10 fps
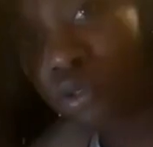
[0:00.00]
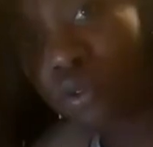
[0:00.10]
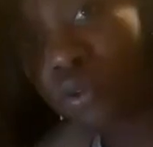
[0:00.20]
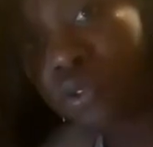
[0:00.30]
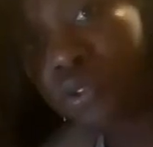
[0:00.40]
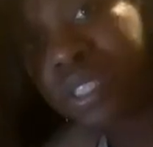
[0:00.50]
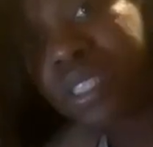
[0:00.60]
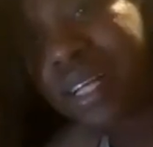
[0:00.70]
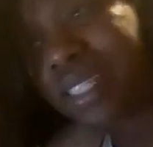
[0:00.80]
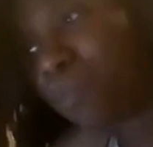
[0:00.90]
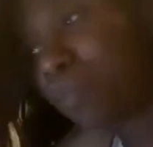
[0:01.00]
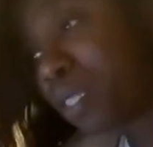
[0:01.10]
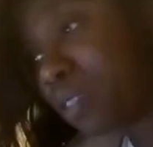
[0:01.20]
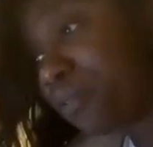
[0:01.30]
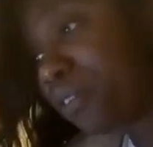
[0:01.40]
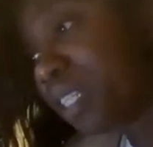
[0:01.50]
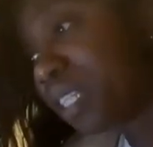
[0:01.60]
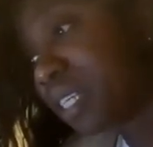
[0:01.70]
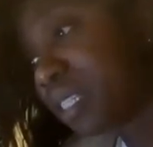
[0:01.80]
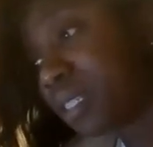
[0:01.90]
your country, these are the specific
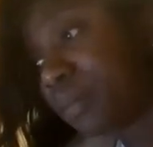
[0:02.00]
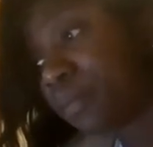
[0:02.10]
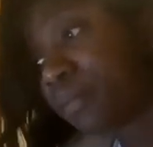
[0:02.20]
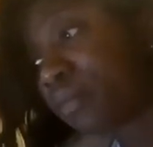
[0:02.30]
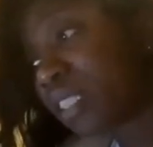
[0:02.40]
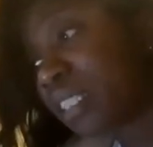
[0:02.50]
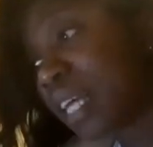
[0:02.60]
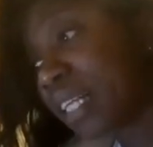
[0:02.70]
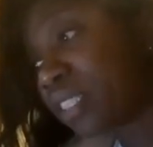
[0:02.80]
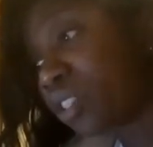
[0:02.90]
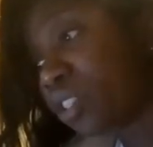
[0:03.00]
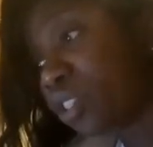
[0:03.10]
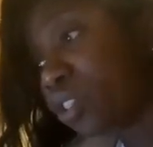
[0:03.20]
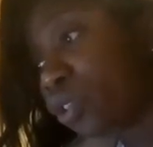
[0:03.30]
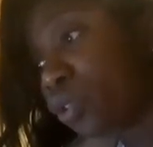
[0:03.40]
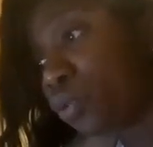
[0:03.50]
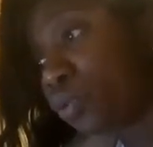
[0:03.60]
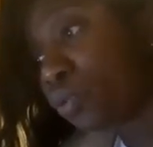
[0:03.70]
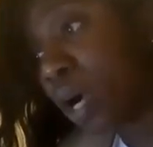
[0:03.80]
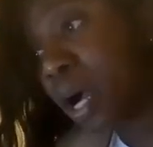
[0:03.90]
things that
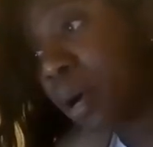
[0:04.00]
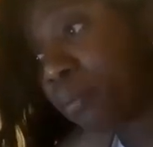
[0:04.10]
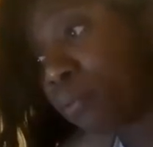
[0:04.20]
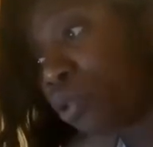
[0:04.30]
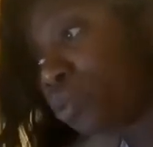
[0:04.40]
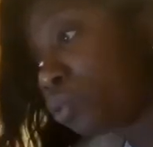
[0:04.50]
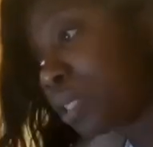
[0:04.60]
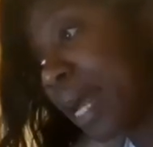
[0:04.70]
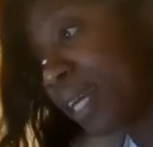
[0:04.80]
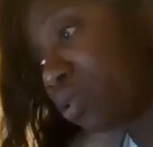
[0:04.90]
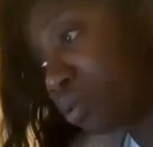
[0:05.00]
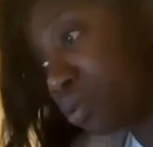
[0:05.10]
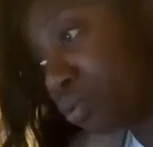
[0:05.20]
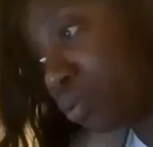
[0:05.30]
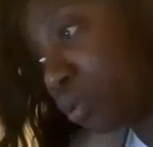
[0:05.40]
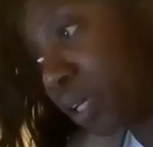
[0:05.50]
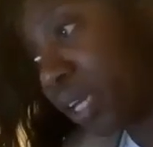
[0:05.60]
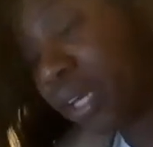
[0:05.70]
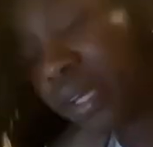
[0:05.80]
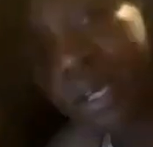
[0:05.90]
you would like to do.
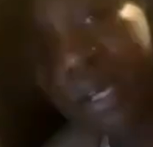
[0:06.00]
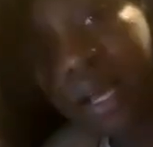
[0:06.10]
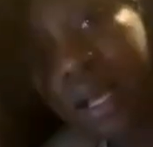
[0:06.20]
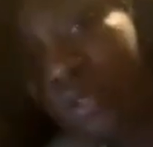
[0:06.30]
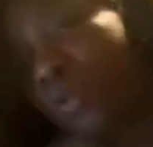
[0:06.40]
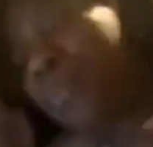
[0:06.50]
Okay. So